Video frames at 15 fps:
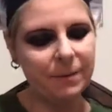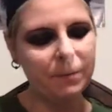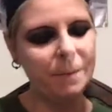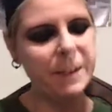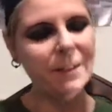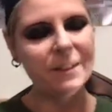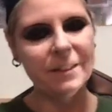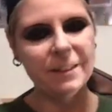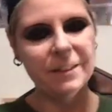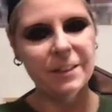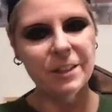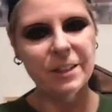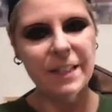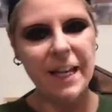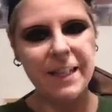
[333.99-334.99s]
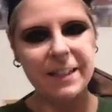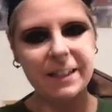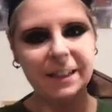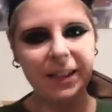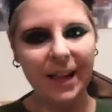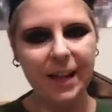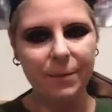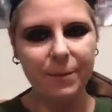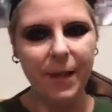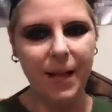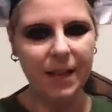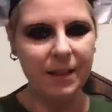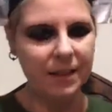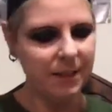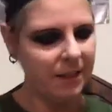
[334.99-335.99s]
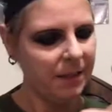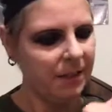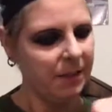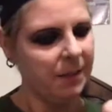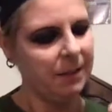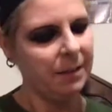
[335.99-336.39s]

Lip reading: Be using the Shade and Light palette.